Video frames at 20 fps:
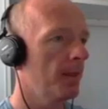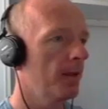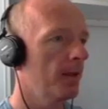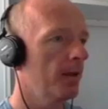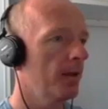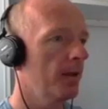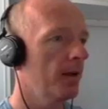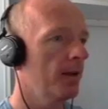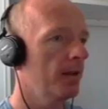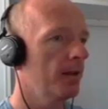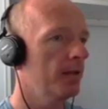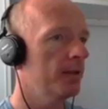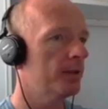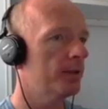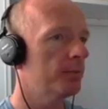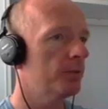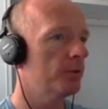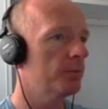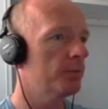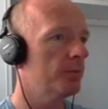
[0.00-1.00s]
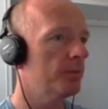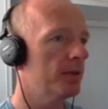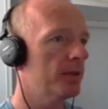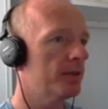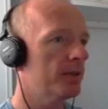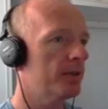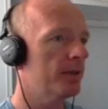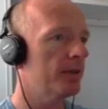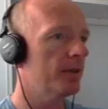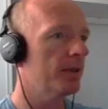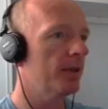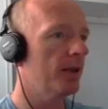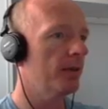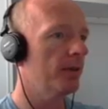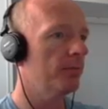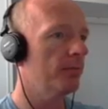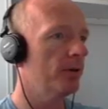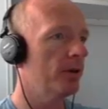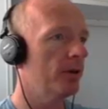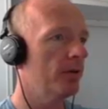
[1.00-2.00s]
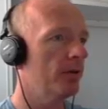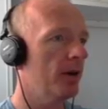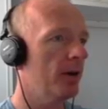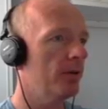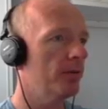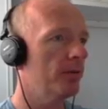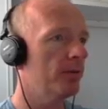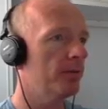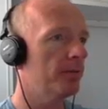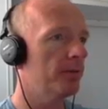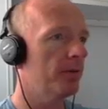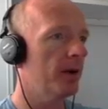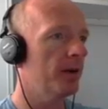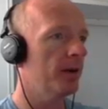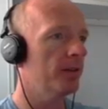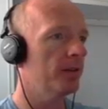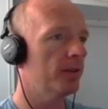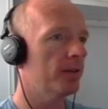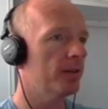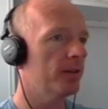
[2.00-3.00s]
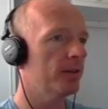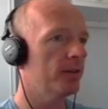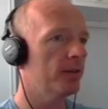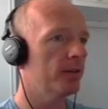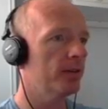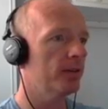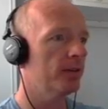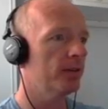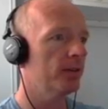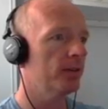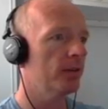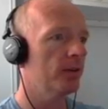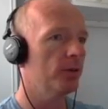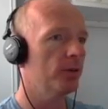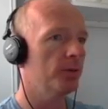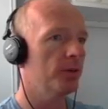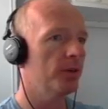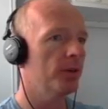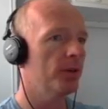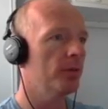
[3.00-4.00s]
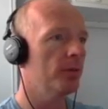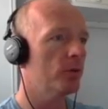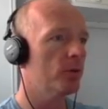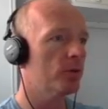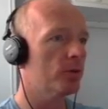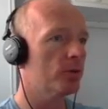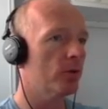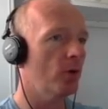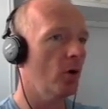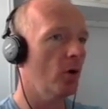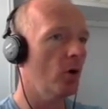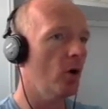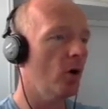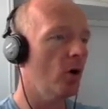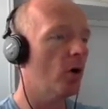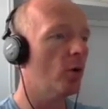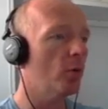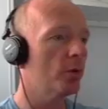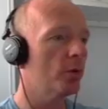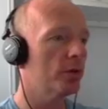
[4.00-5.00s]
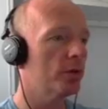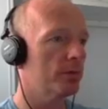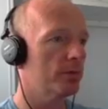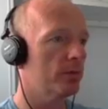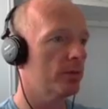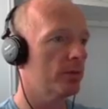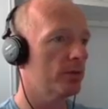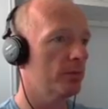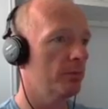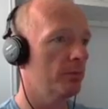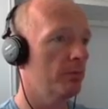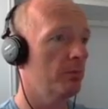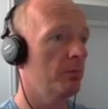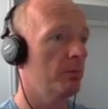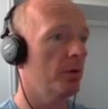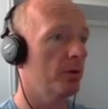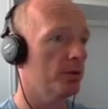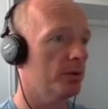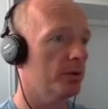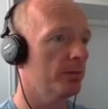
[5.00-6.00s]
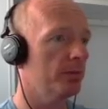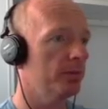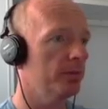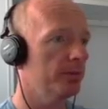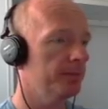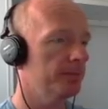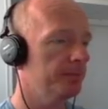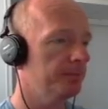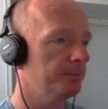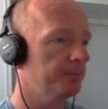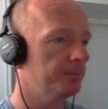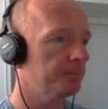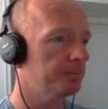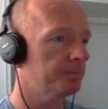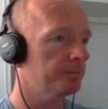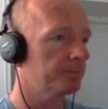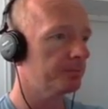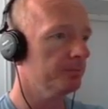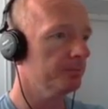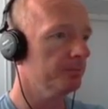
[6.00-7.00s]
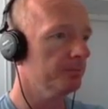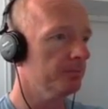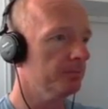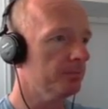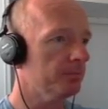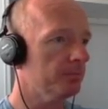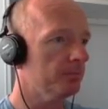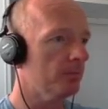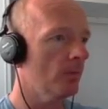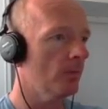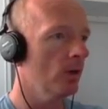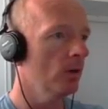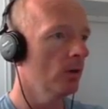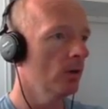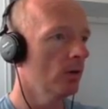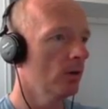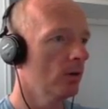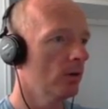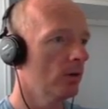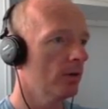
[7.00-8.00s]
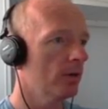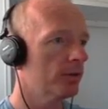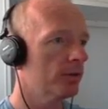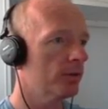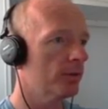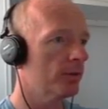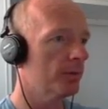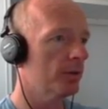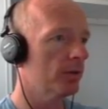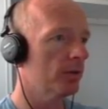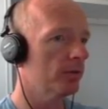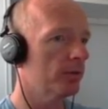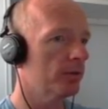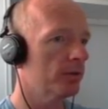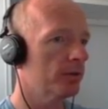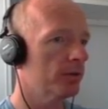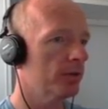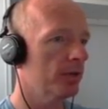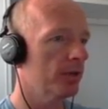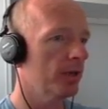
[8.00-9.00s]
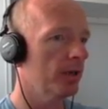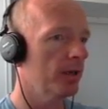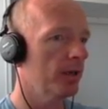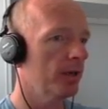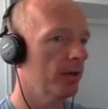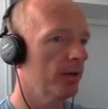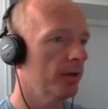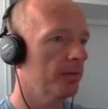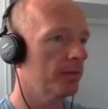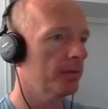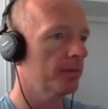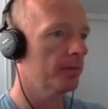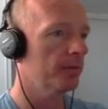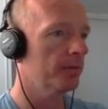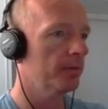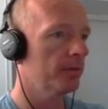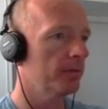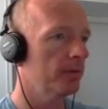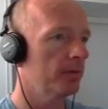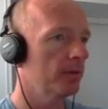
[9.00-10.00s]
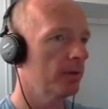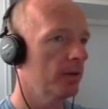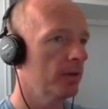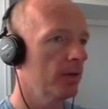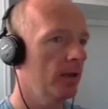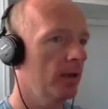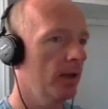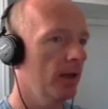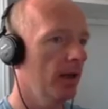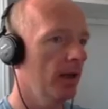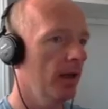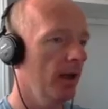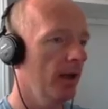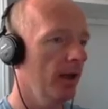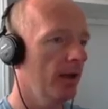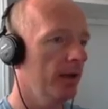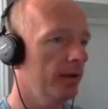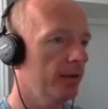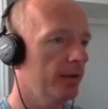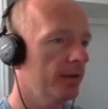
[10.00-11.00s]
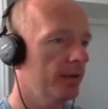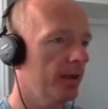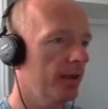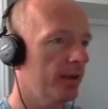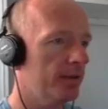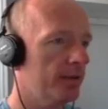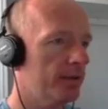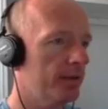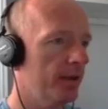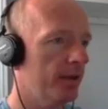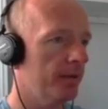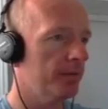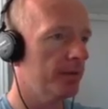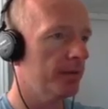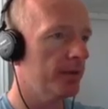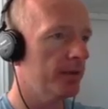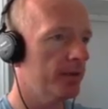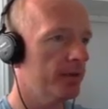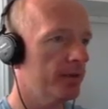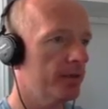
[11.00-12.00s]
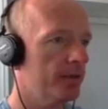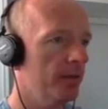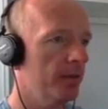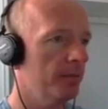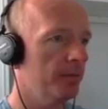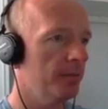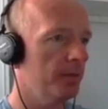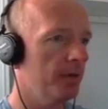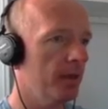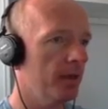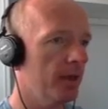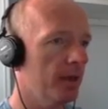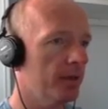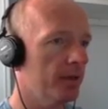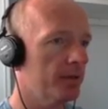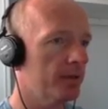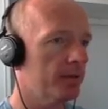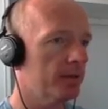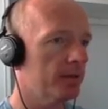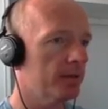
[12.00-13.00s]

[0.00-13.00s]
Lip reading: And this was basically the game. Run around, find the girl, who'll be in the most awkward spot possible. Oh, that's going to be close. Get off. And get it to safety. Simple as.